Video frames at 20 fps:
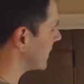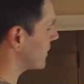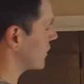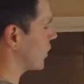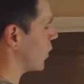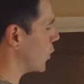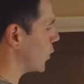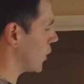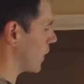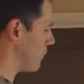
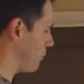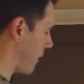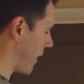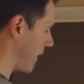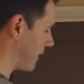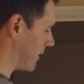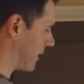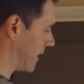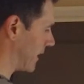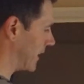isn't all
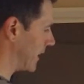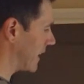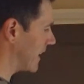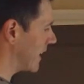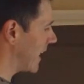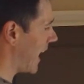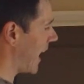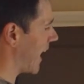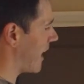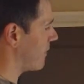about like
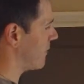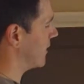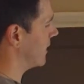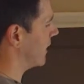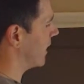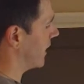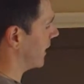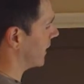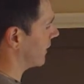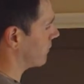having
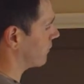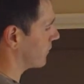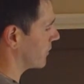like